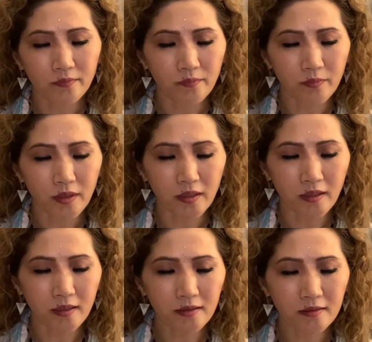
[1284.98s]

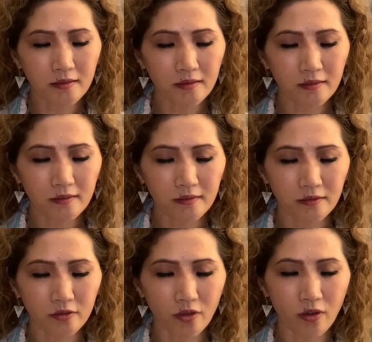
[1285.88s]
peace,
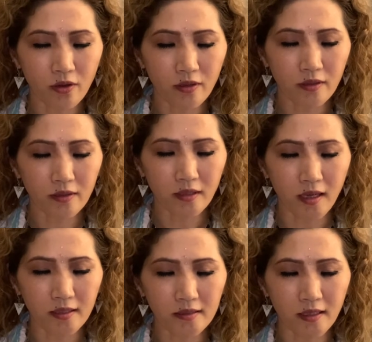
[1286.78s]
joy.
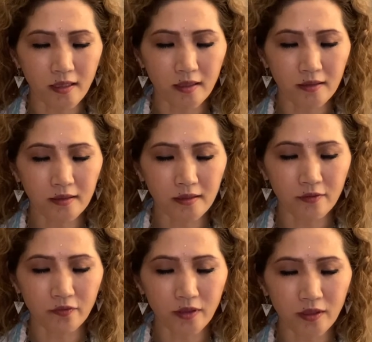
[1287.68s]
Exhale any
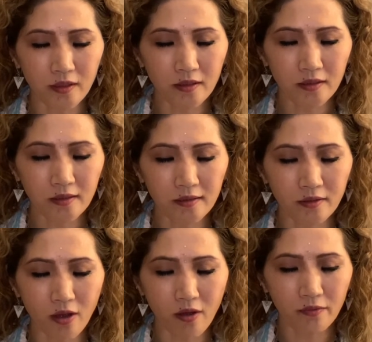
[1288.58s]
fear and
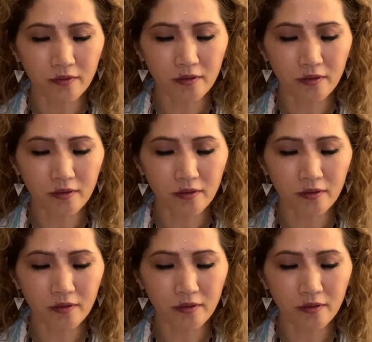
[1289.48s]
doubt.